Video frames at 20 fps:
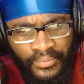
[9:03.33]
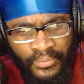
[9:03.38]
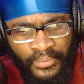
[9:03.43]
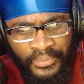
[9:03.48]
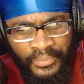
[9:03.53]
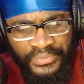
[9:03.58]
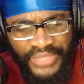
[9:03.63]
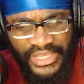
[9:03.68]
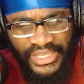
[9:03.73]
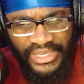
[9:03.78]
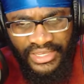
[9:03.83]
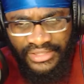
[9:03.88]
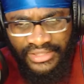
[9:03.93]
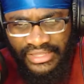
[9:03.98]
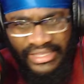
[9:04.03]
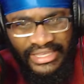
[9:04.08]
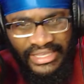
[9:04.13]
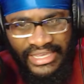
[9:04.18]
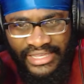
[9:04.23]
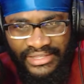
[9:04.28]
Yeah,
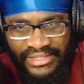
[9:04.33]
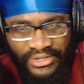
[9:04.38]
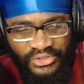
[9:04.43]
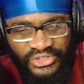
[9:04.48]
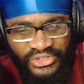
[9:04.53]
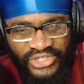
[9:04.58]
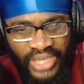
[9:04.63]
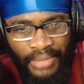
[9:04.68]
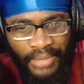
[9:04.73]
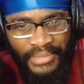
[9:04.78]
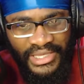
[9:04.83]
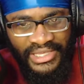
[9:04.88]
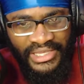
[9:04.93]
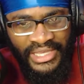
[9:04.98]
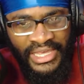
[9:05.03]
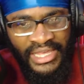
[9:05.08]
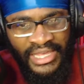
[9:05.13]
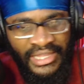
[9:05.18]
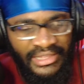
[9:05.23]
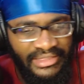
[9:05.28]
yeah, they're scummy.
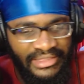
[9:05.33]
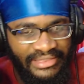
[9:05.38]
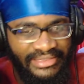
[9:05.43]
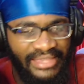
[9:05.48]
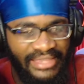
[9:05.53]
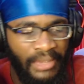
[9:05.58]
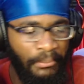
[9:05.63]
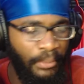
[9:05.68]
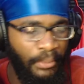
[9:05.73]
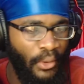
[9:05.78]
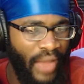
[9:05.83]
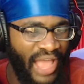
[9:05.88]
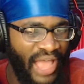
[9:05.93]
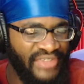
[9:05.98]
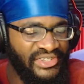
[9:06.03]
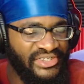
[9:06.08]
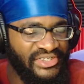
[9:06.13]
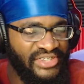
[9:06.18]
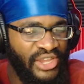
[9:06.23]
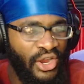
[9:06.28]
Dimple has
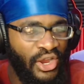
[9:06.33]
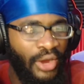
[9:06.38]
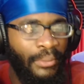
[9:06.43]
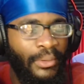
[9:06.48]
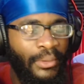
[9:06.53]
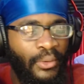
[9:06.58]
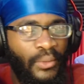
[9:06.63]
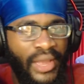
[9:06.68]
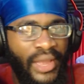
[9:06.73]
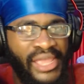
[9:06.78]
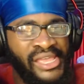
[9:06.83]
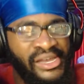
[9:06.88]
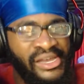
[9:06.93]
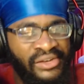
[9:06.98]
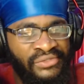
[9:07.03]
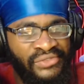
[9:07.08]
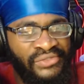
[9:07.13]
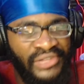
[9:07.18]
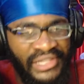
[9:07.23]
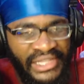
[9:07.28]
a terrible way
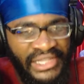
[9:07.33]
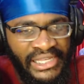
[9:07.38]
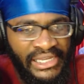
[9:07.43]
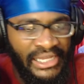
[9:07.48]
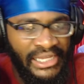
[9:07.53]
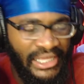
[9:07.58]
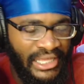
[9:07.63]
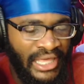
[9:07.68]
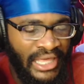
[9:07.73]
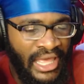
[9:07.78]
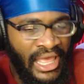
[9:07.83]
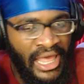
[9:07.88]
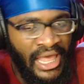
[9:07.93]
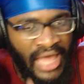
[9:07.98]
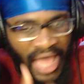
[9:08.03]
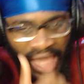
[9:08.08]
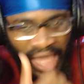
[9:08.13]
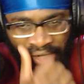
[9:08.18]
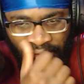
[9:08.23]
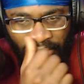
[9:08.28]
of leading
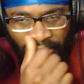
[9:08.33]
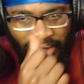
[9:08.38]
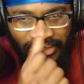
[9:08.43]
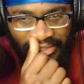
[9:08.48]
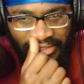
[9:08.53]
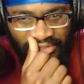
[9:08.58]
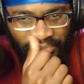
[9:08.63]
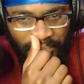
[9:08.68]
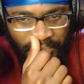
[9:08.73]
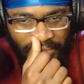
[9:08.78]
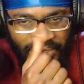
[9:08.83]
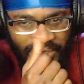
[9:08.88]
I don't know how to explain it,